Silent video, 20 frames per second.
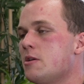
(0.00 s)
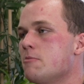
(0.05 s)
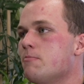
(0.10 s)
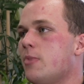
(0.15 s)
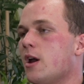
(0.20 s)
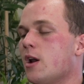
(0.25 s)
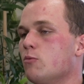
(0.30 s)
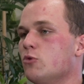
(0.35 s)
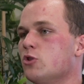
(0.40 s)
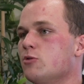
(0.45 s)

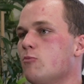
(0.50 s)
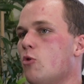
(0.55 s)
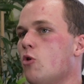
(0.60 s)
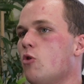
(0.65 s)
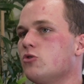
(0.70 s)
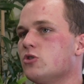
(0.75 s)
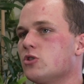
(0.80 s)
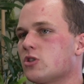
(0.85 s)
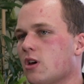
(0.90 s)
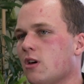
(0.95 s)
But it was
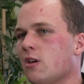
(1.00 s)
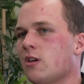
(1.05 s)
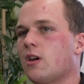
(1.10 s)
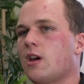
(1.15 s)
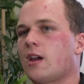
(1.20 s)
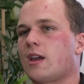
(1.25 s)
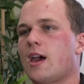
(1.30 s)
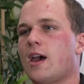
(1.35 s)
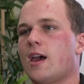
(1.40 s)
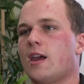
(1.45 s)
more just going,
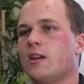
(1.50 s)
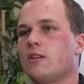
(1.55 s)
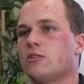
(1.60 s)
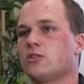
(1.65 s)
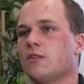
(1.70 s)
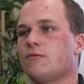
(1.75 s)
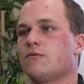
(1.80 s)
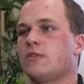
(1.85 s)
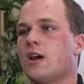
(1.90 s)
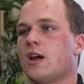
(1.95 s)
okay, because
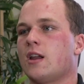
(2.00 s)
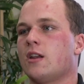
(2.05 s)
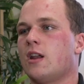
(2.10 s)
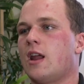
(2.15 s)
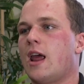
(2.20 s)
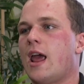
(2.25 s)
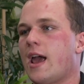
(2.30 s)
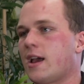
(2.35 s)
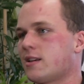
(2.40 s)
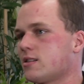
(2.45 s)
I've done
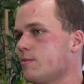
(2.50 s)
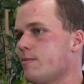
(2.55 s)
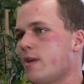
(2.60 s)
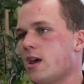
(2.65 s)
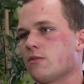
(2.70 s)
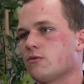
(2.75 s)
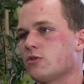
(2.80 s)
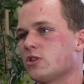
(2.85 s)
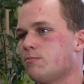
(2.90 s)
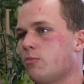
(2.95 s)
X
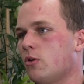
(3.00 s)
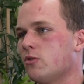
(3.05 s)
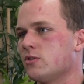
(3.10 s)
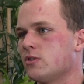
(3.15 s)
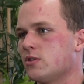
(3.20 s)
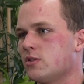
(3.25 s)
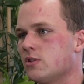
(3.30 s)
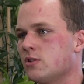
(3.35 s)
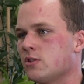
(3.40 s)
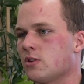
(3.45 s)
amount of
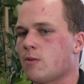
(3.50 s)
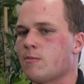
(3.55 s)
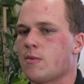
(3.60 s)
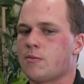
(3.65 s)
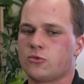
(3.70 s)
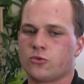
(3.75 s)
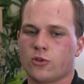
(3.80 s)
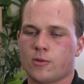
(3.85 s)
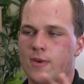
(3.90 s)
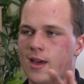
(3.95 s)
responses, I remember
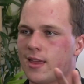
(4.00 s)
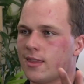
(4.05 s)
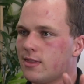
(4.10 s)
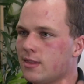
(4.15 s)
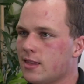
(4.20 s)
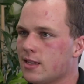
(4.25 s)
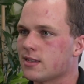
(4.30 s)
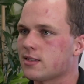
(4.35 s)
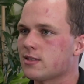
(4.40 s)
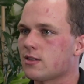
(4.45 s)
talking about
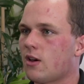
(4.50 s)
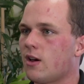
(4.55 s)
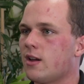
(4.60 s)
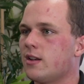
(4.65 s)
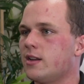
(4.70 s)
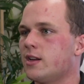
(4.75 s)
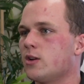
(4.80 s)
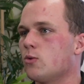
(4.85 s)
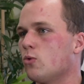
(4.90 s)
this idea